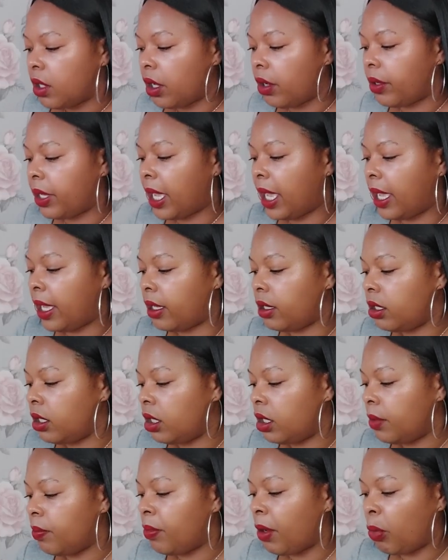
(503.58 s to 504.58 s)
Okay?
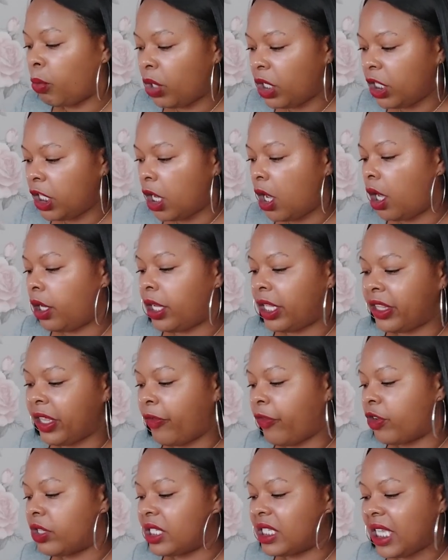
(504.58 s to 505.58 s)
But we learn at
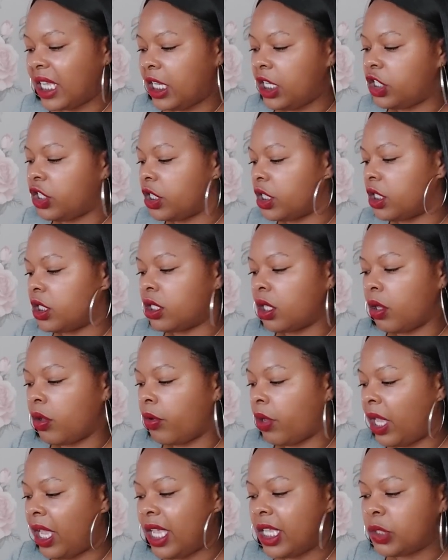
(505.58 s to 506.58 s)
different stages,
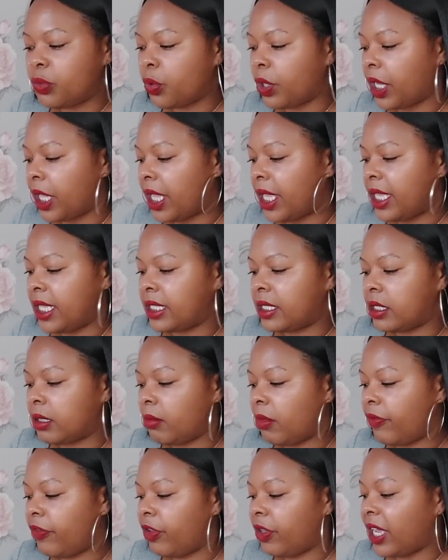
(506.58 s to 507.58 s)
so it is what it is.
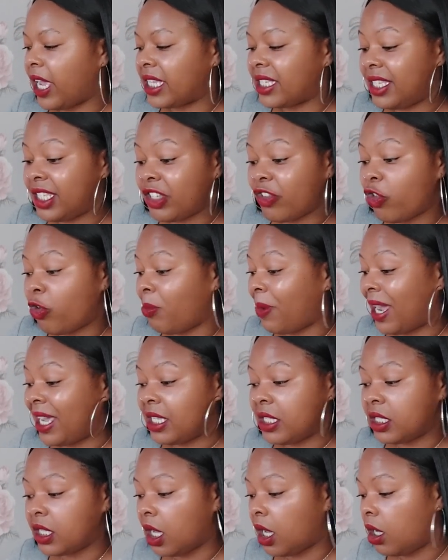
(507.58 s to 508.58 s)
Some of you guys need a
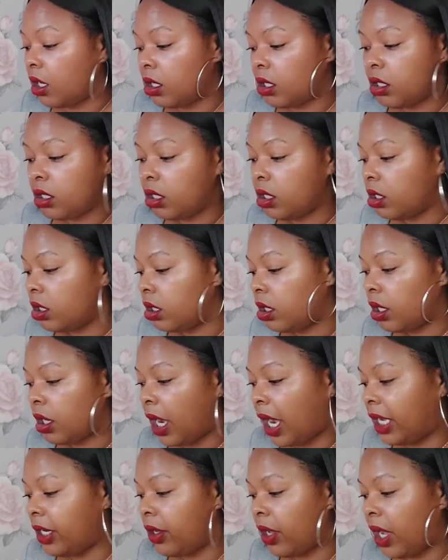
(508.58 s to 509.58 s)
reminder.
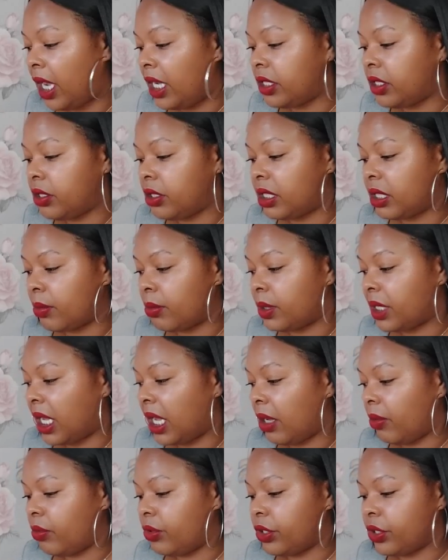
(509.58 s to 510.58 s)
I know I do
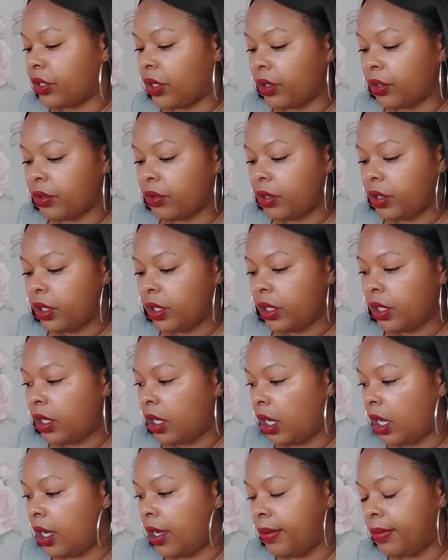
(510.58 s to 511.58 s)
sometimes, you know.
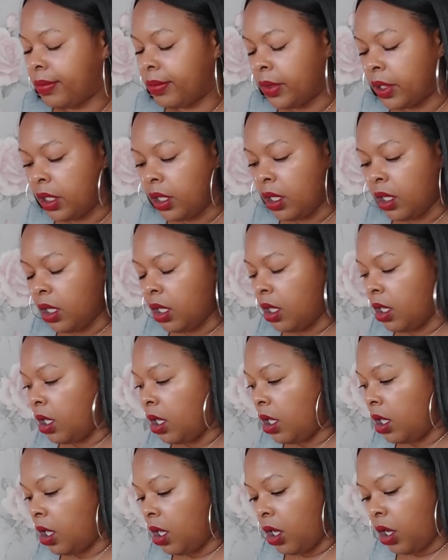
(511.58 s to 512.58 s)
All
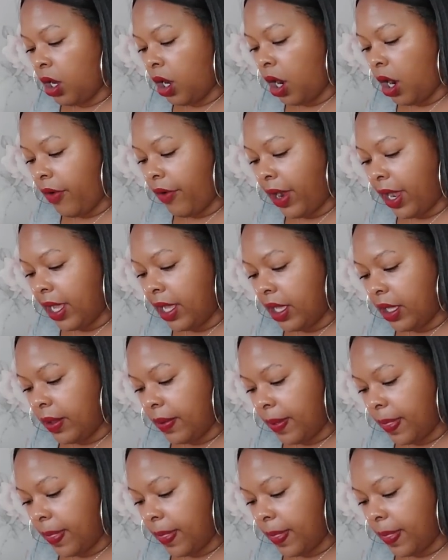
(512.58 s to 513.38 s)
right.